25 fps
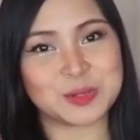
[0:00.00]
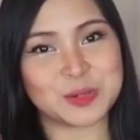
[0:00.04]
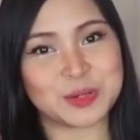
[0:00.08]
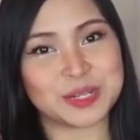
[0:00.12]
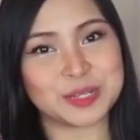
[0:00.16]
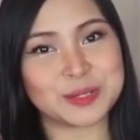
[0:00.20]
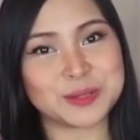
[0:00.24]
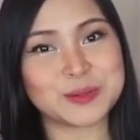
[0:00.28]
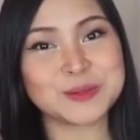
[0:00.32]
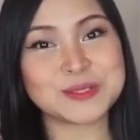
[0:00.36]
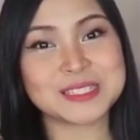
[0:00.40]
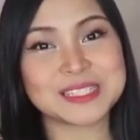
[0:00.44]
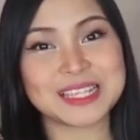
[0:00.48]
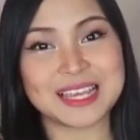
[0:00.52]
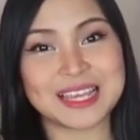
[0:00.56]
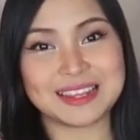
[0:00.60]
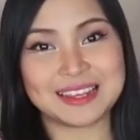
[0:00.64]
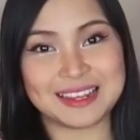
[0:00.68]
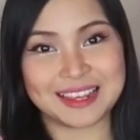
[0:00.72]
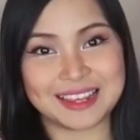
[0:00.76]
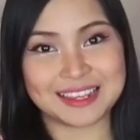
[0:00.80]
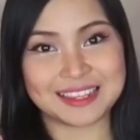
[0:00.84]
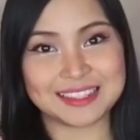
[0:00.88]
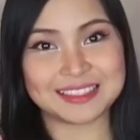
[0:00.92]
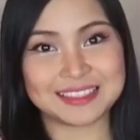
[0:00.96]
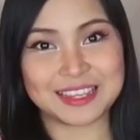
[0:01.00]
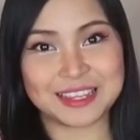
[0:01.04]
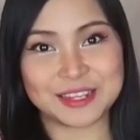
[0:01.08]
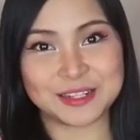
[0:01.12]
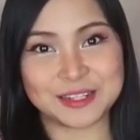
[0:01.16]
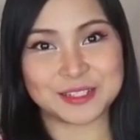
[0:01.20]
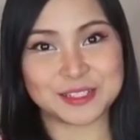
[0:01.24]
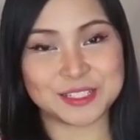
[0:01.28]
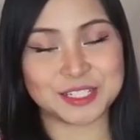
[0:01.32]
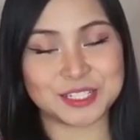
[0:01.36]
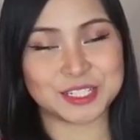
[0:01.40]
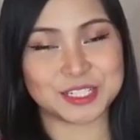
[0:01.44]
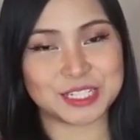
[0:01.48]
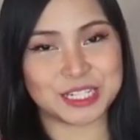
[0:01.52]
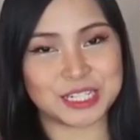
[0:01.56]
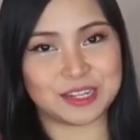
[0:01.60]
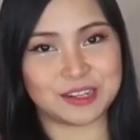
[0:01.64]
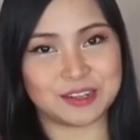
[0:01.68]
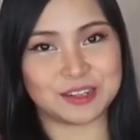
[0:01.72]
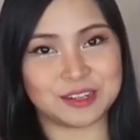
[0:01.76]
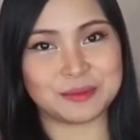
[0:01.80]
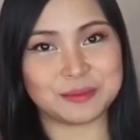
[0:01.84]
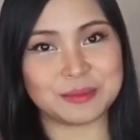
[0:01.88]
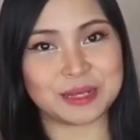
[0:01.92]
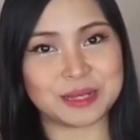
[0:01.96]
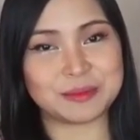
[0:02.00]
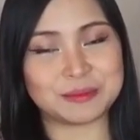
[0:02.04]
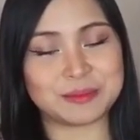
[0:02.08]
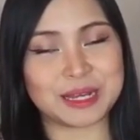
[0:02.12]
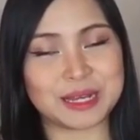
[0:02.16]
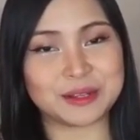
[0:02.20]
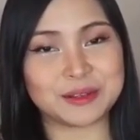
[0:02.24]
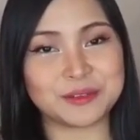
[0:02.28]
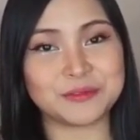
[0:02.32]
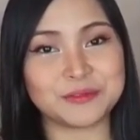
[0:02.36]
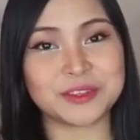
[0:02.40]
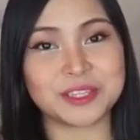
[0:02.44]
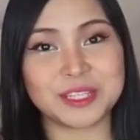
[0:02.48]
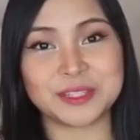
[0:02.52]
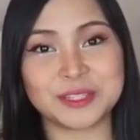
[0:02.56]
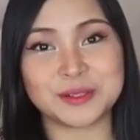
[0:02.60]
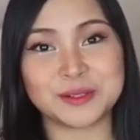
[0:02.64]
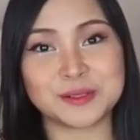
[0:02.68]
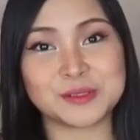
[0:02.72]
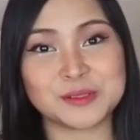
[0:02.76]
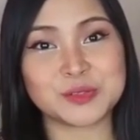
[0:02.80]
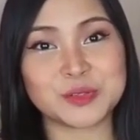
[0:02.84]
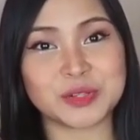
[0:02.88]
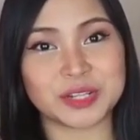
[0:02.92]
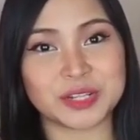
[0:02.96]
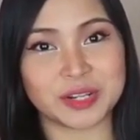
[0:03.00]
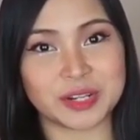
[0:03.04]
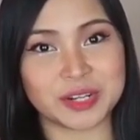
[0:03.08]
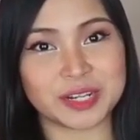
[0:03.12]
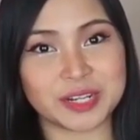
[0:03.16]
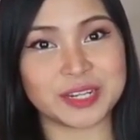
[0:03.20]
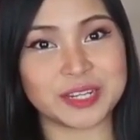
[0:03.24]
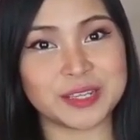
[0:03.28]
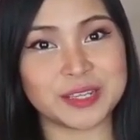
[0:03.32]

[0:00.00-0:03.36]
So you can watch us there. We have exclusive content